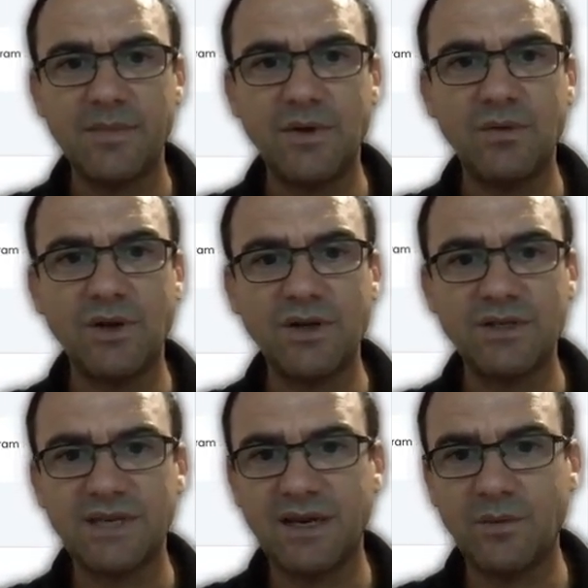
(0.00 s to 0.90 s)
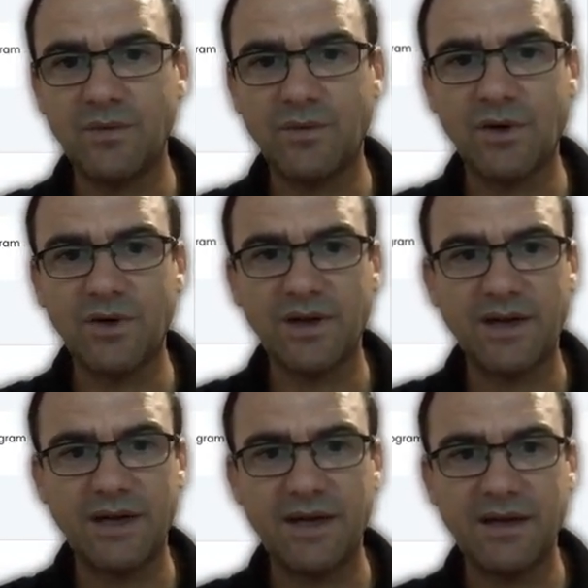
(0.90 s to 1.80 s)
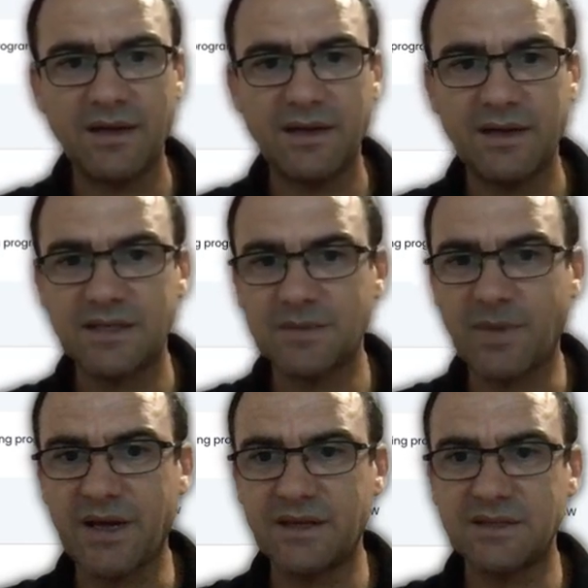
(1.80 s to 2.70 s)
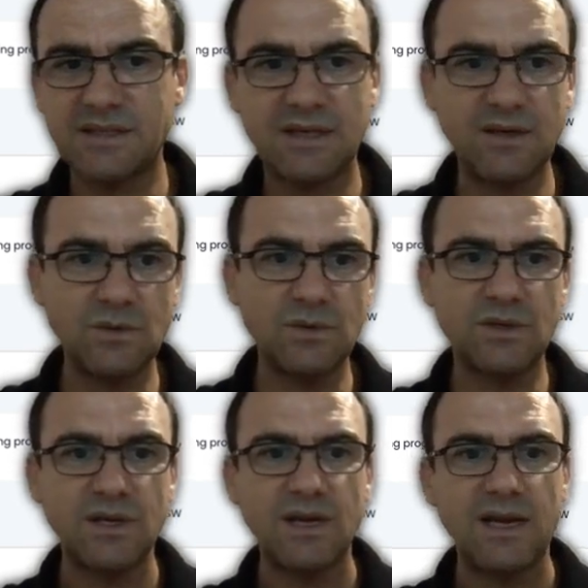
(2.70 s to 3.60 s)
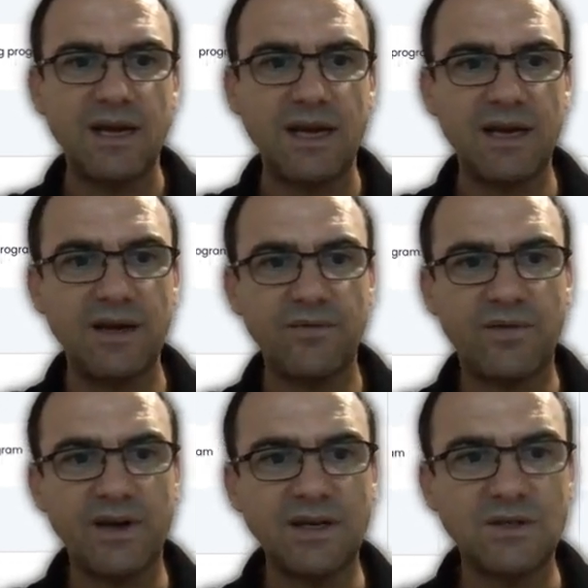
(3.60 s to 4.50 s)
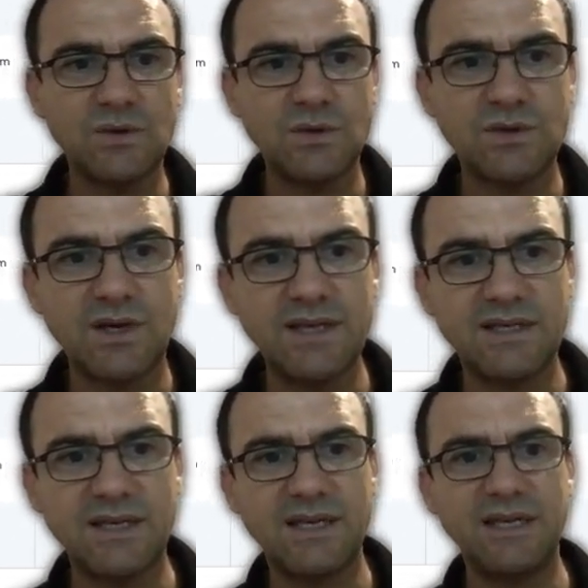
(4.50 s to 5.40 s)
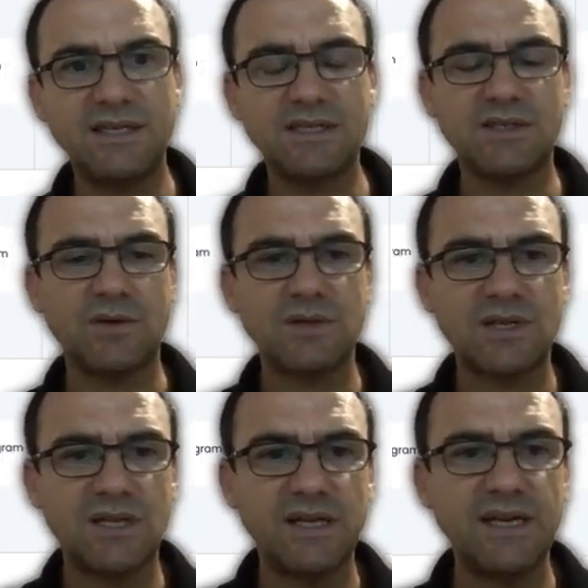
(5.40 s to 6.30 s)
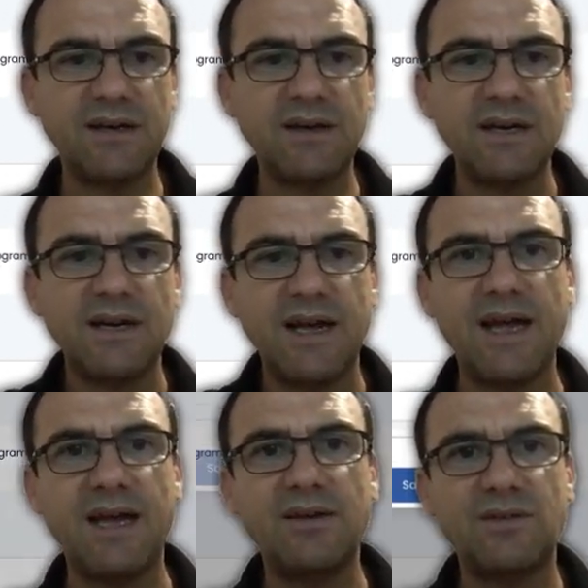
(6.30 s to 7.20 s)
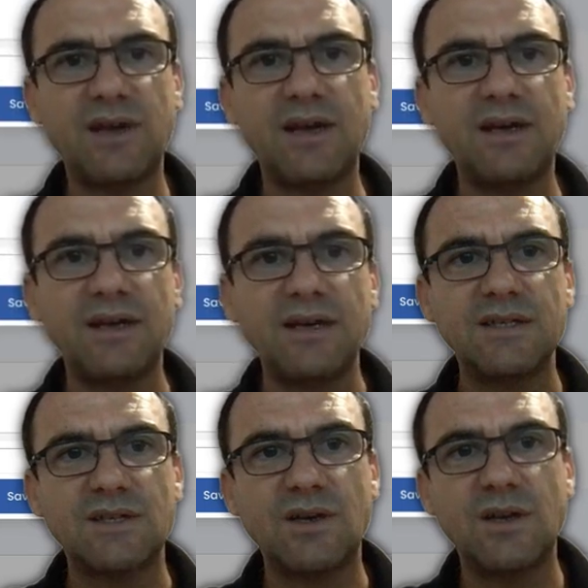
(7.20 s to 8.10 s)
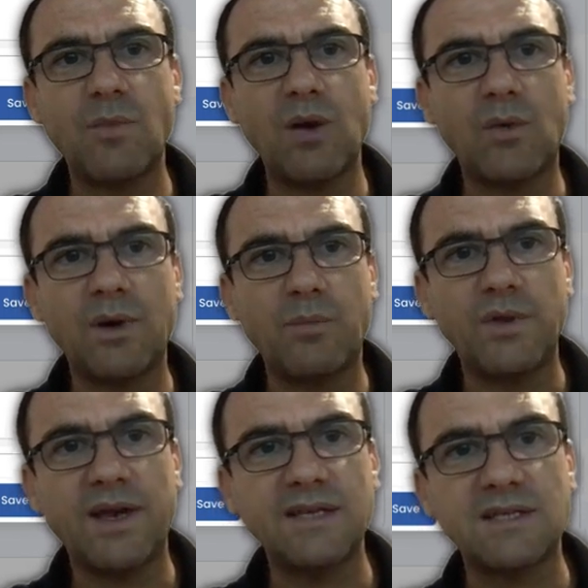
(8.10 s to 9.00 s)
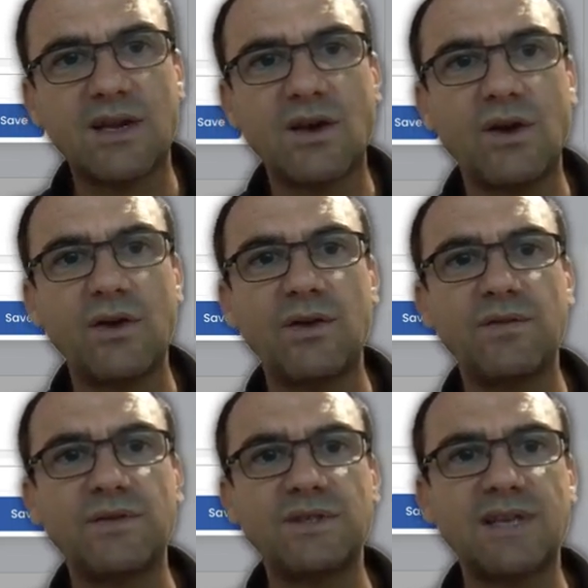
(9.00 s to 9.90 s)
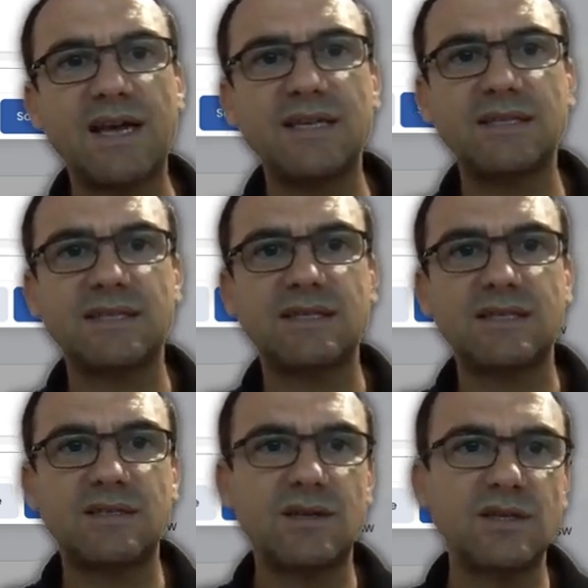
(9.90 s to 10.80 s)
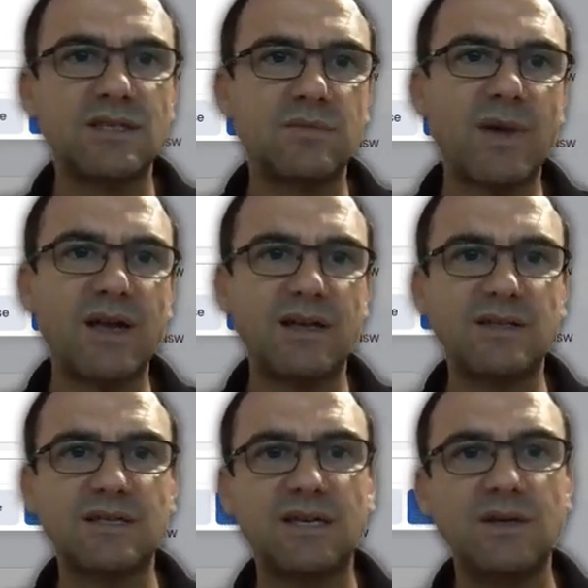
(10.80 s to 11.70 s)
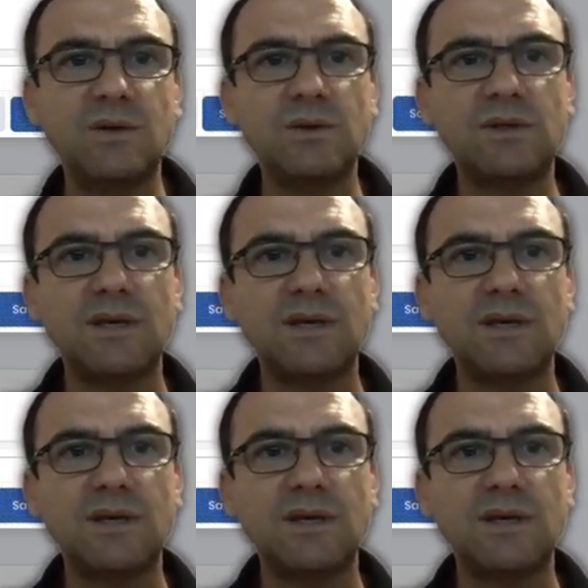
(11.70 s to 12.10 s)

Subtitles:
You'll notice here we've got a smart and skilled funding source ID, just so it's clear, and so you might want to put that as a code of SAS, so smart and skilled.